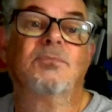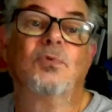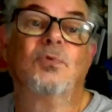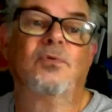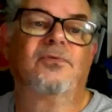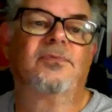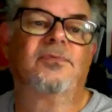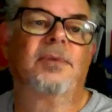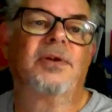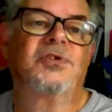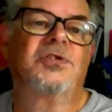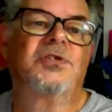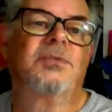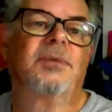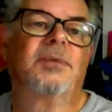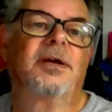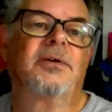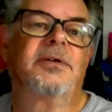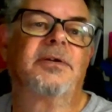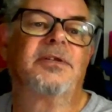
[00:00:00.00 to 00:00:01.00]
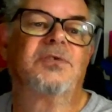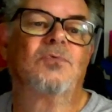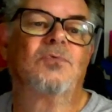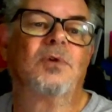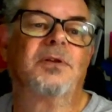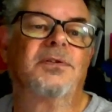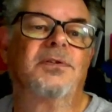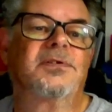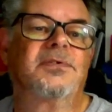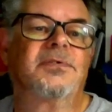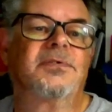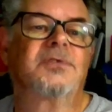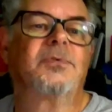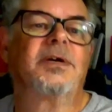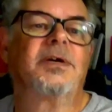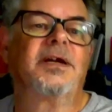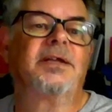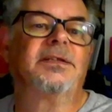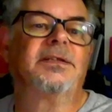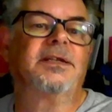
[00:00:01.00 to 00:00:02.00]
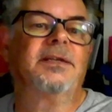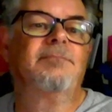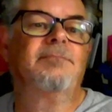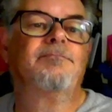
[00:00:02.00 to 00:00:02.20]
information about each one, so it's quite handy.